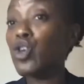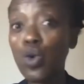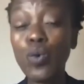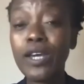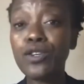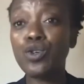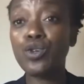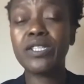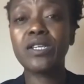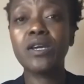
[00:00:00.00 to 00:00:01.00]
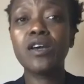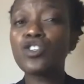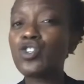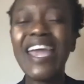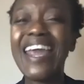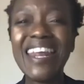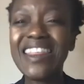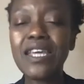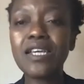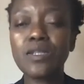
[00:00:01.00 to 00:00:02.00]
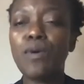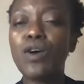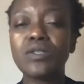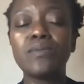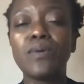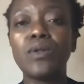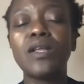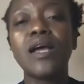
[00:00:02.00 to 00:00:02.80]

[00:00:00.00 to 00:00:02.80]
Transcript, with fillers: you can do it. So anything is possible.